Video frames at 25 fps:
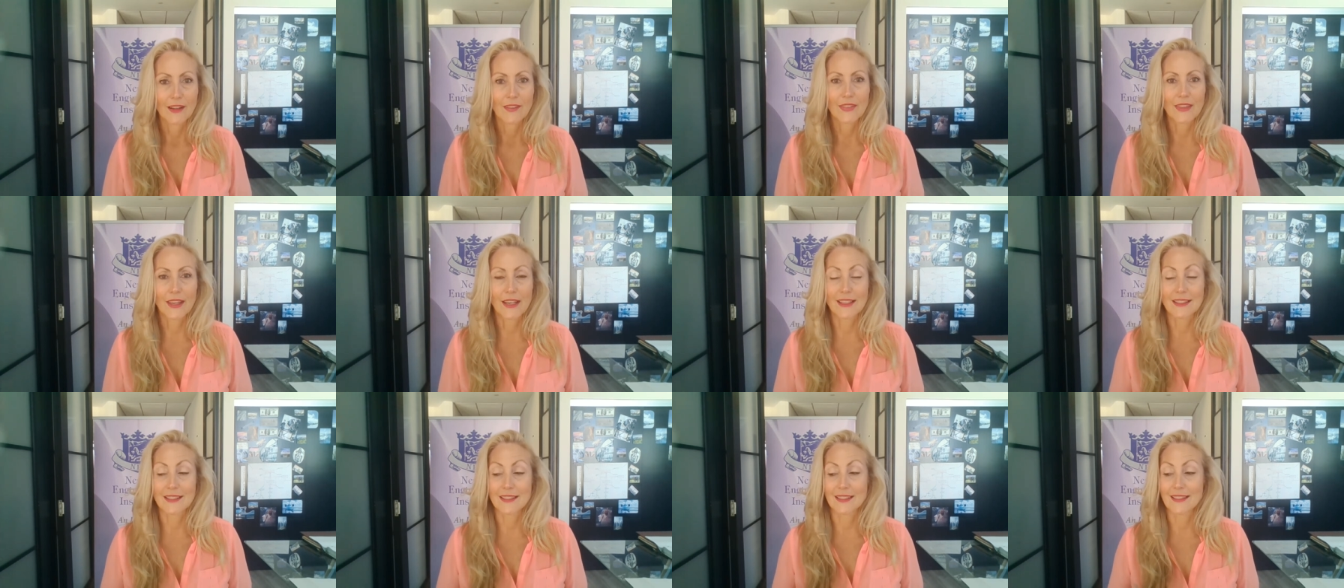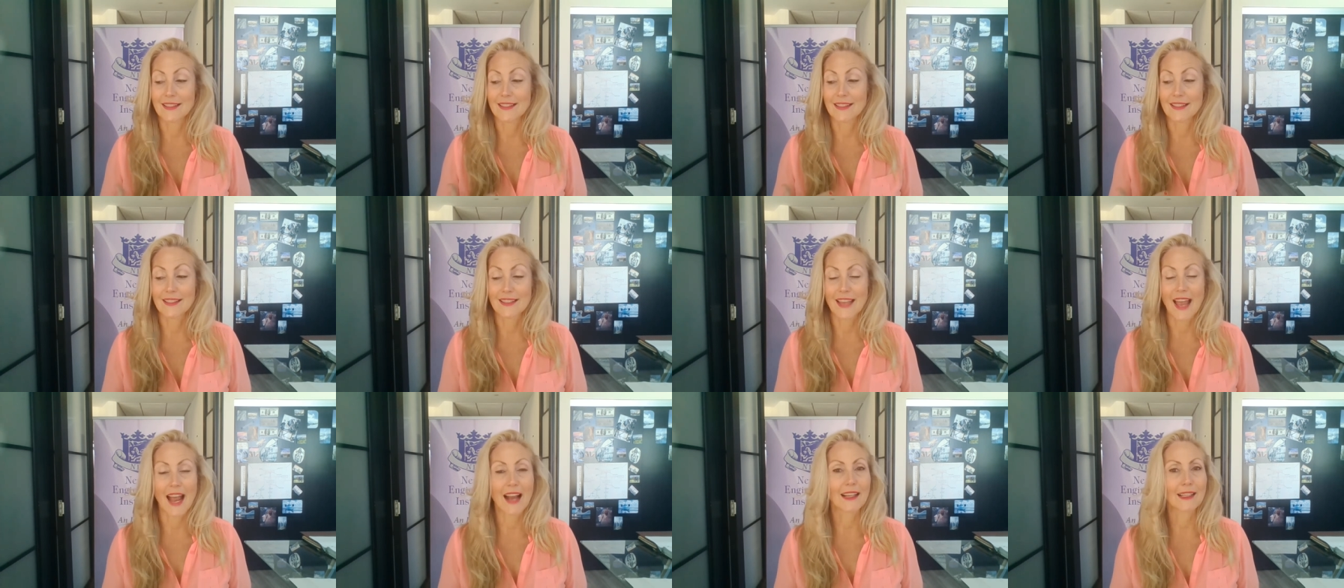That is
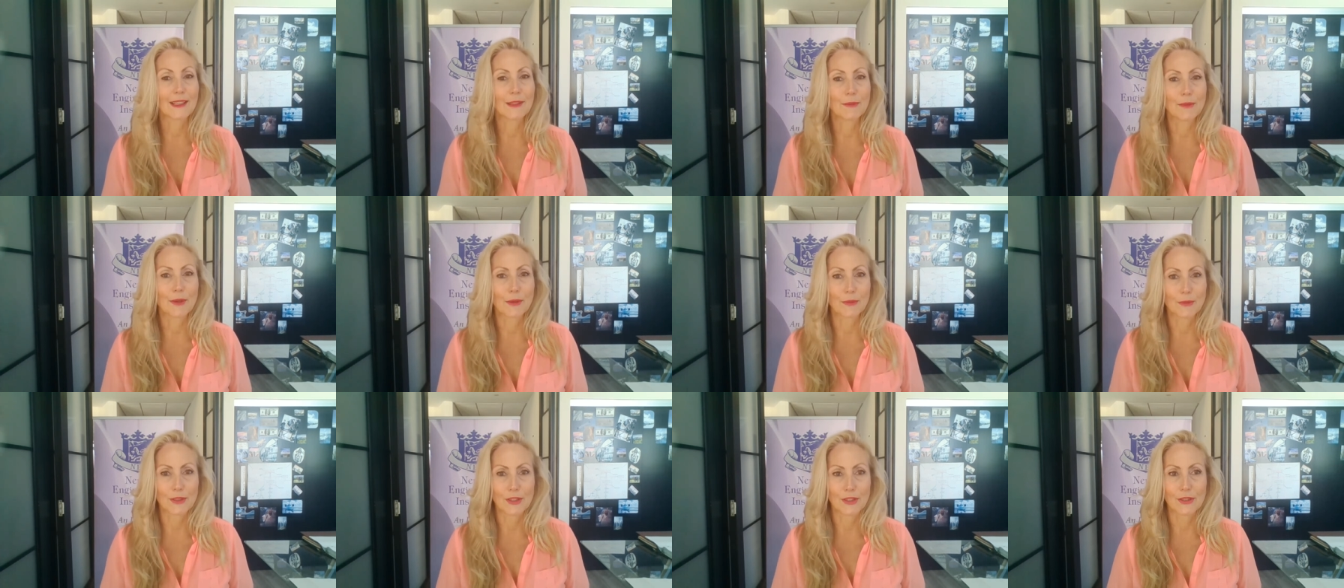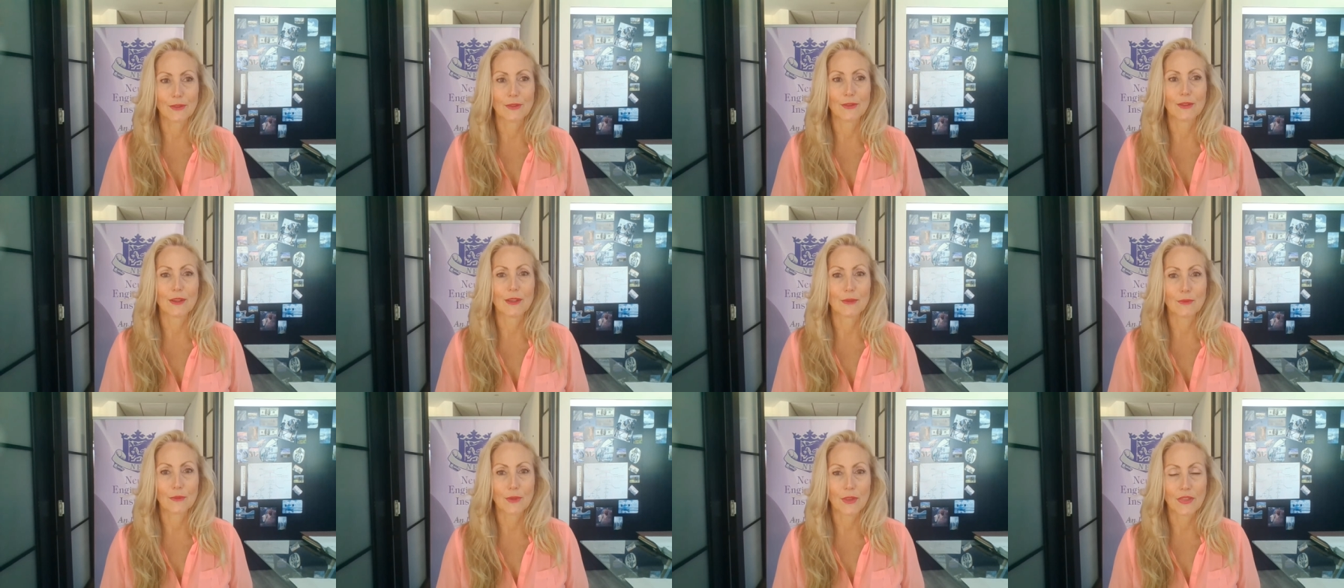exactly what we're
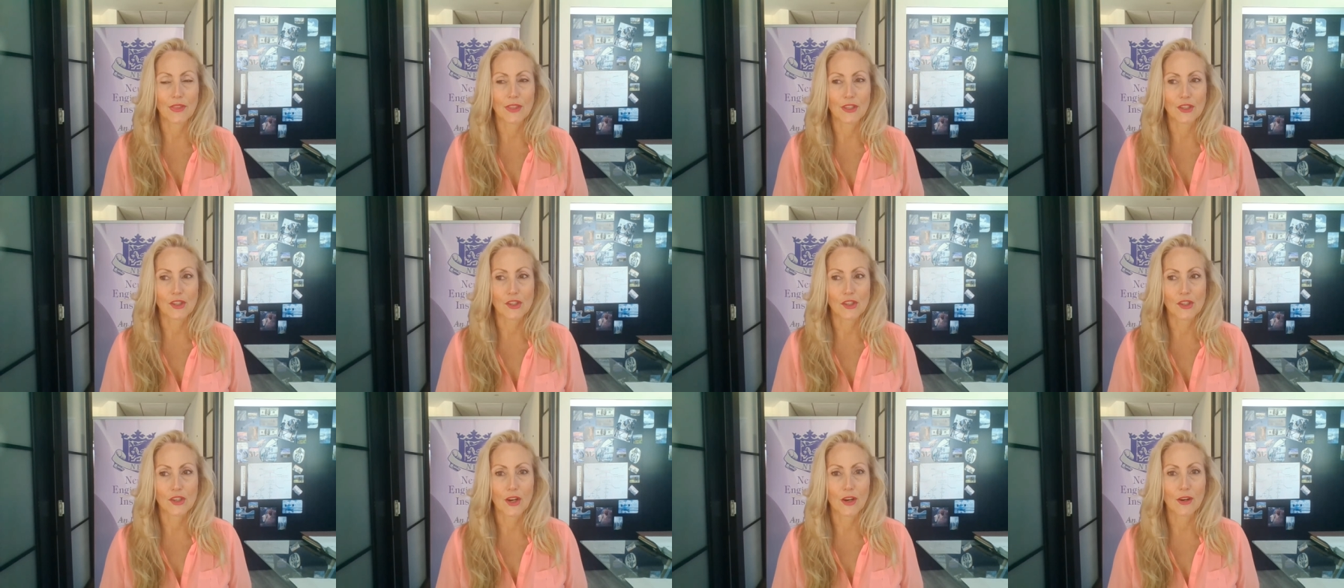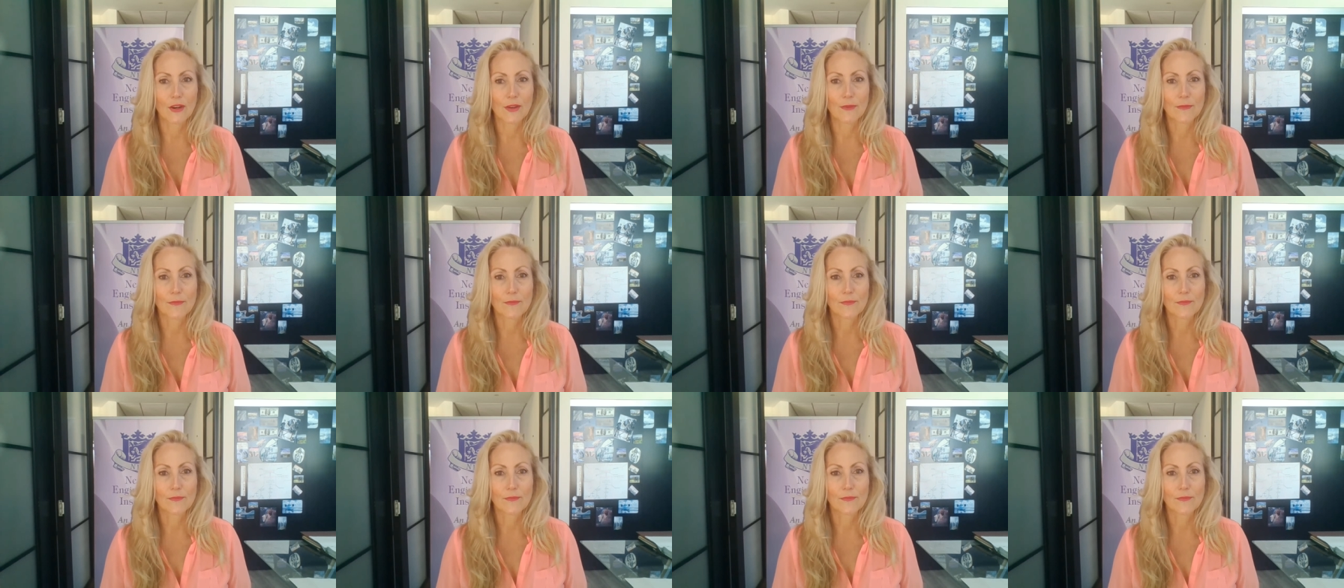doing with this show.